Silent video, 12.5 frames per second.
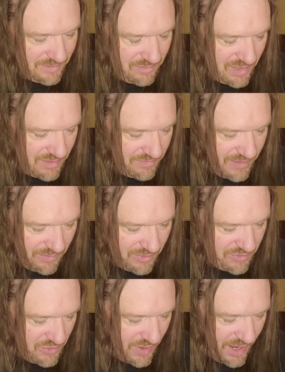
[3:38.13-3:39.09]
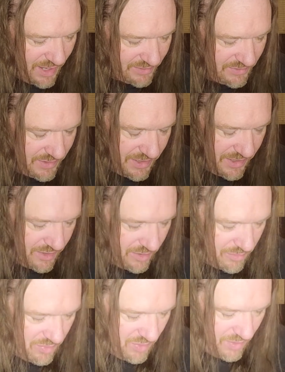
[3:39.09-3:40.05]
my favorite tracks on here
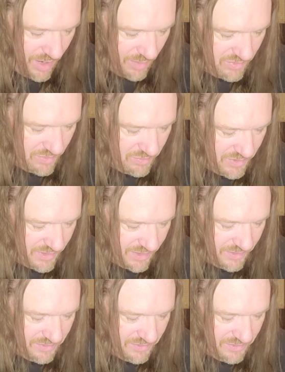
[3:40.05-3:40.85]
are probably